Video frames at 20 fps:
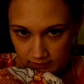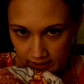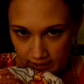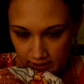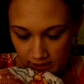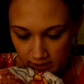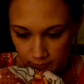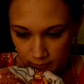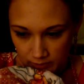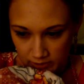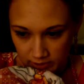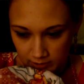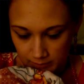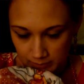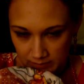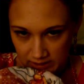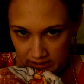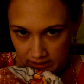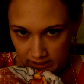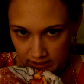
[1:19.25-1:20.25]
I will
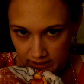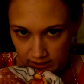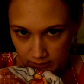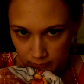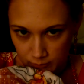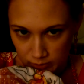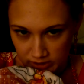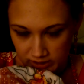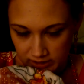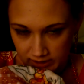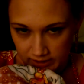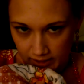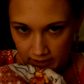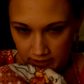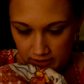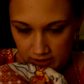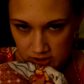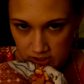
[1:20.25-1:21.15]
be working out at the